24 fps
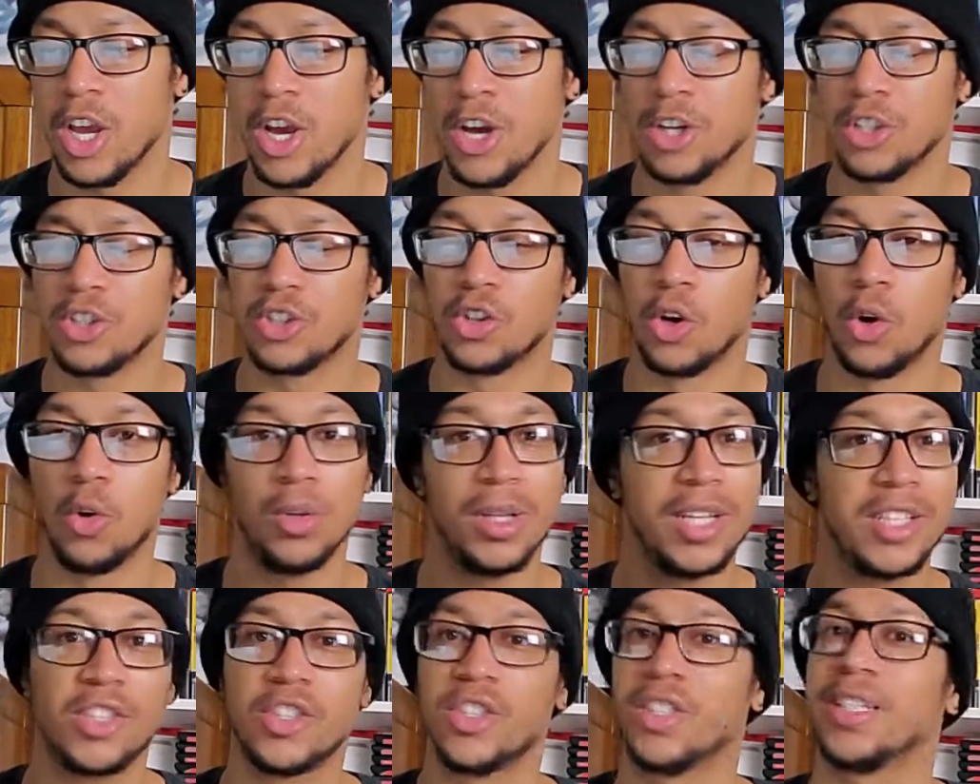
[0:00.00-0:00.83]
So
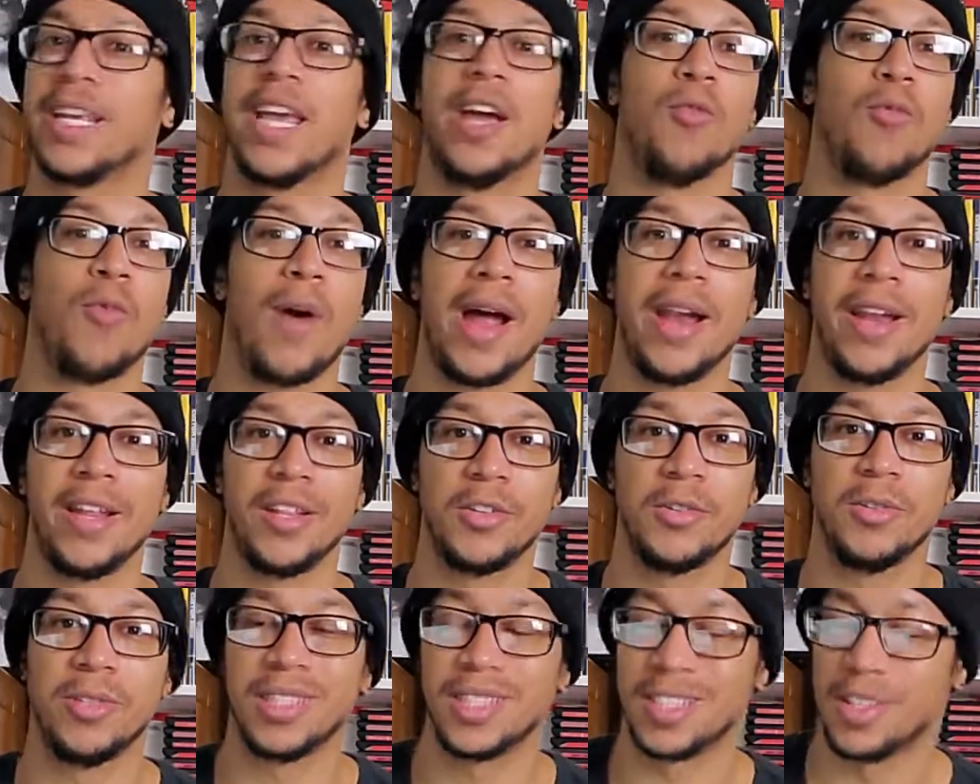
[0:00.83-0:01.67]
let's just get right
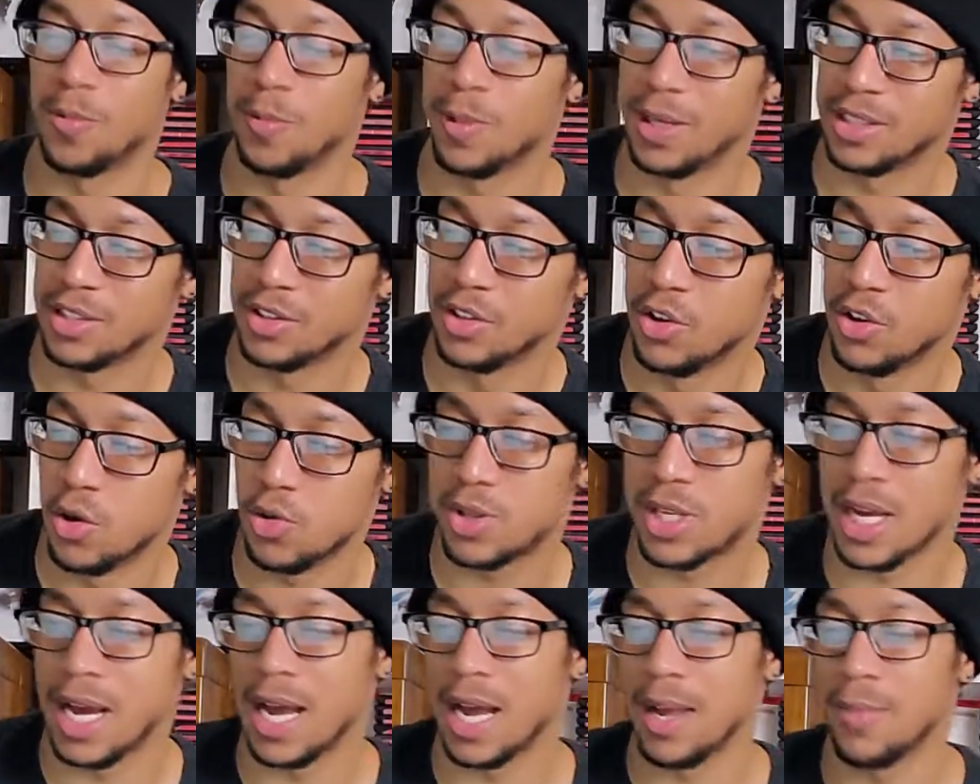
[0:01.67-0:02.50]
into it. Let's not waste no
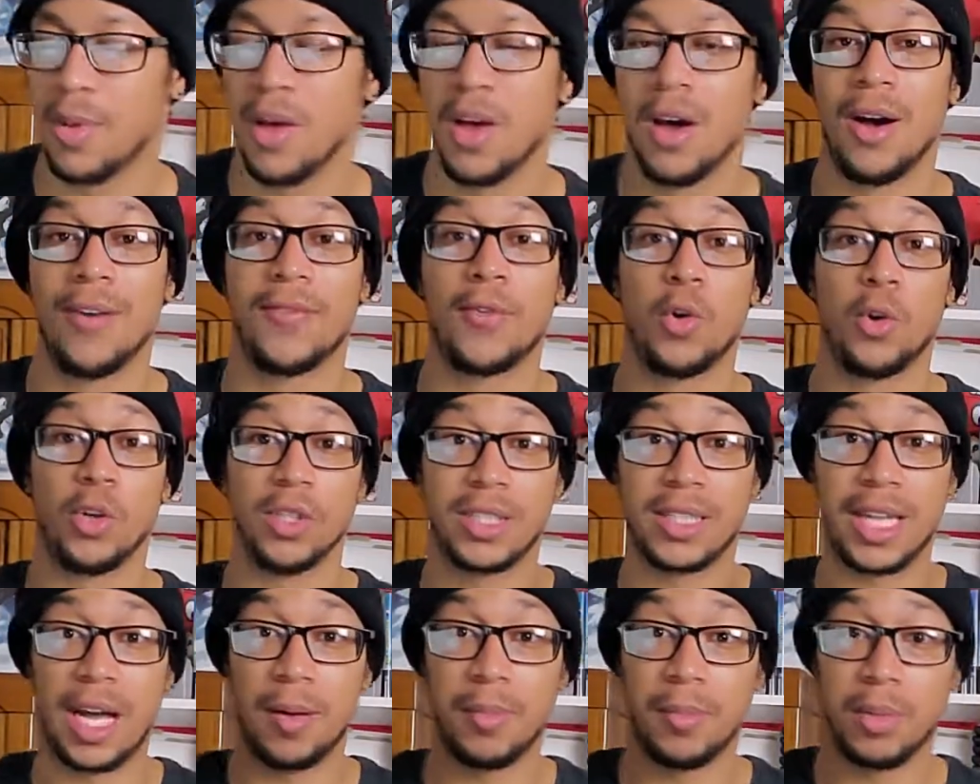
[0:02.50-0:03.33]
time. Of course,
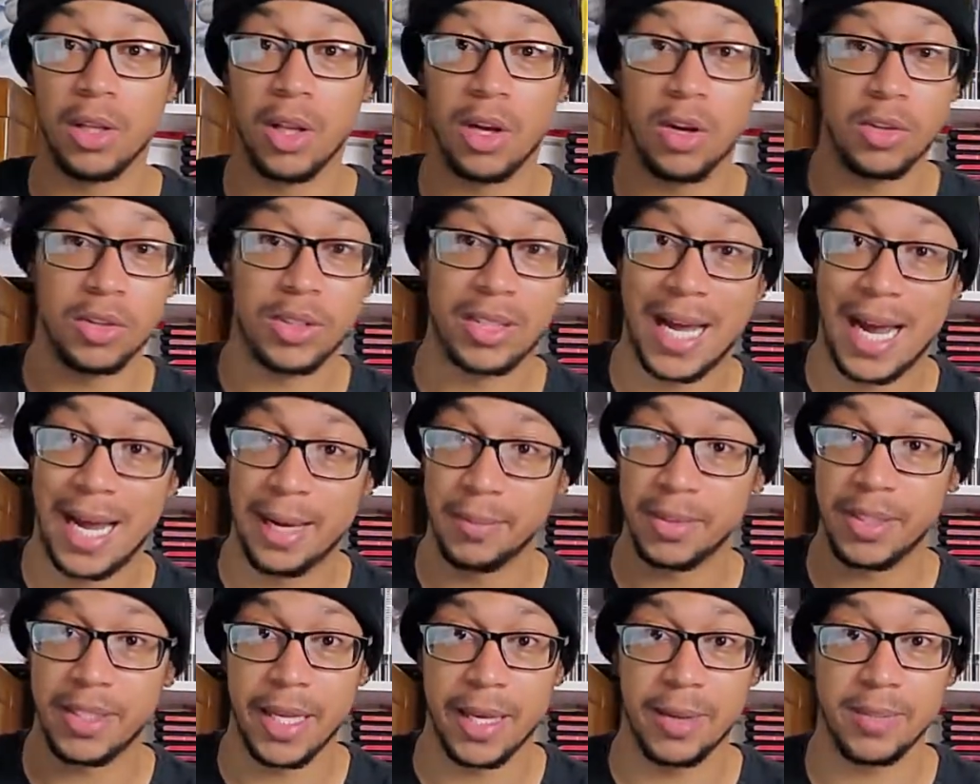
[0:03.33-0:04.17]
down below,
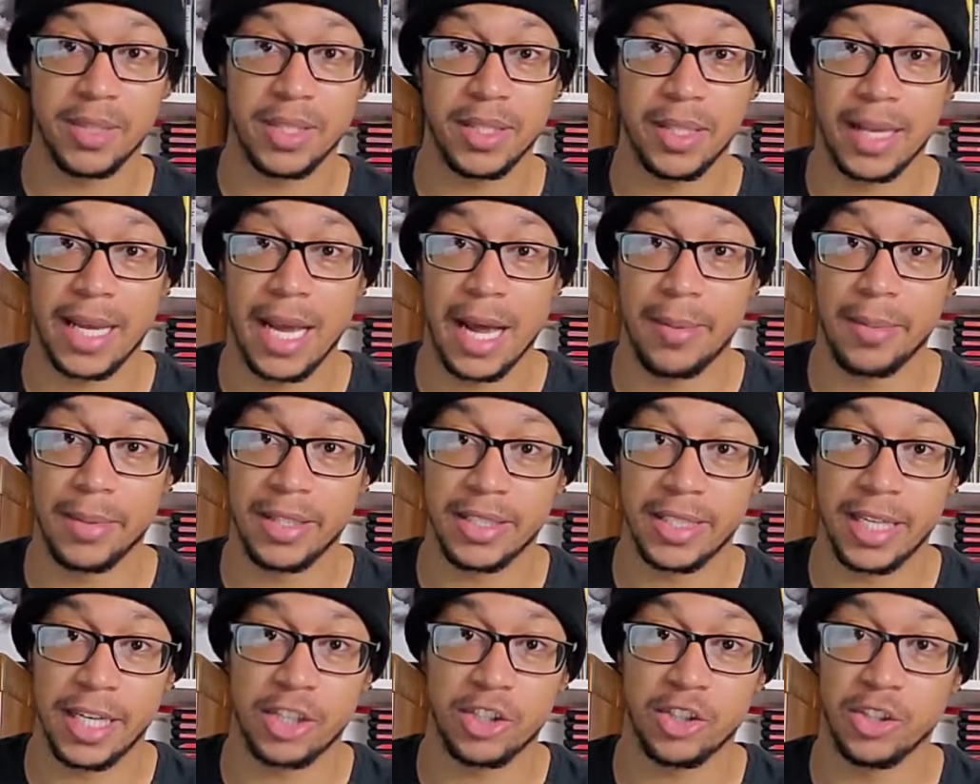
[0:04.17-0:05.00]
timestamps in the comment
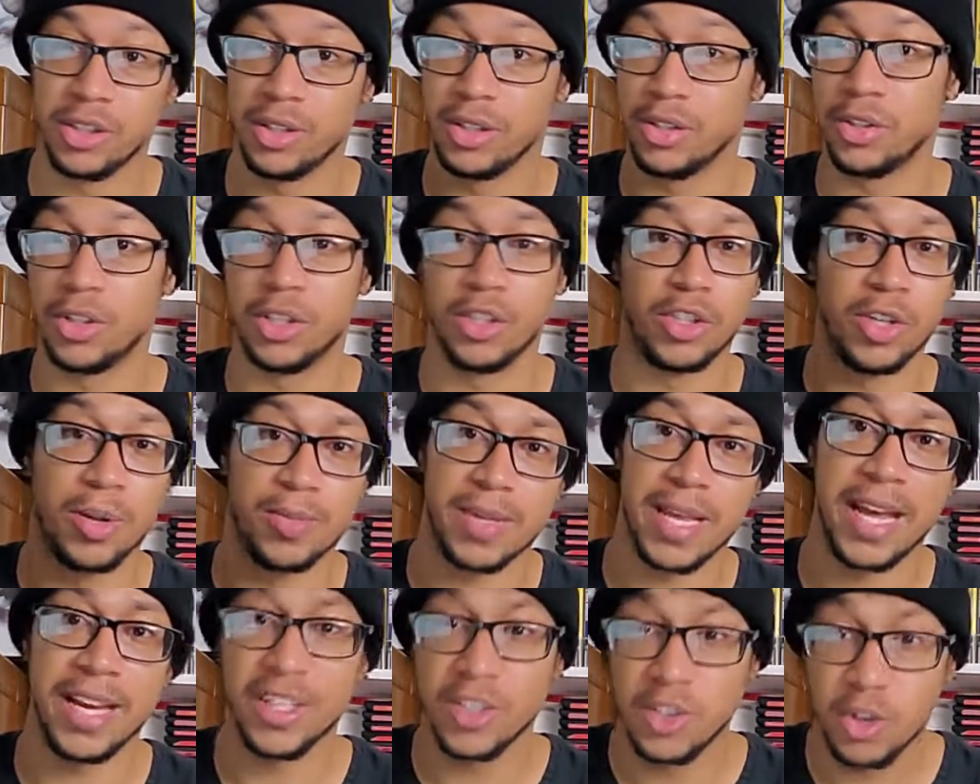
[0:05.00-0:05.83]
section. You could jump to
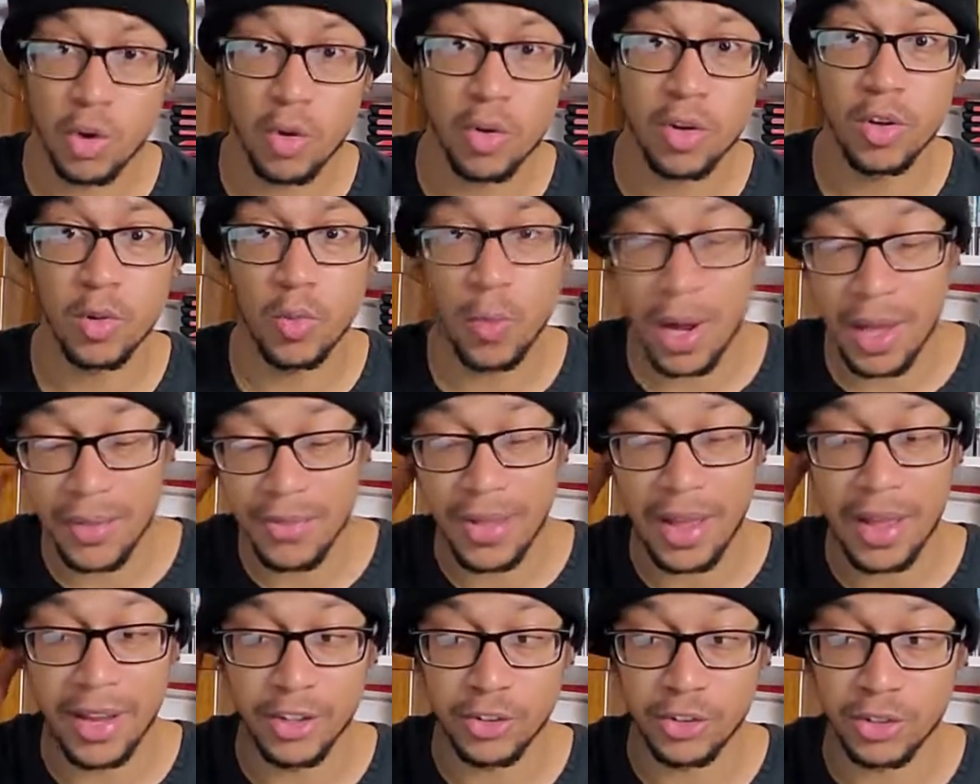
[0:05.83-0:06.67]
any story you want
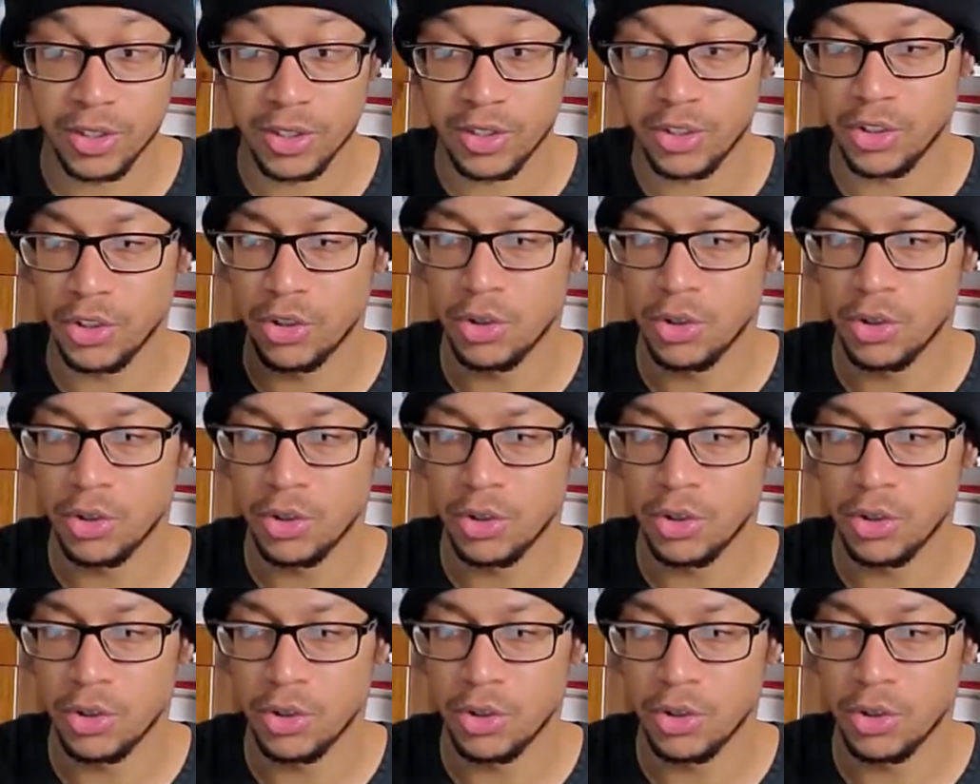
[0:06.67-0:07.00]
that interests you.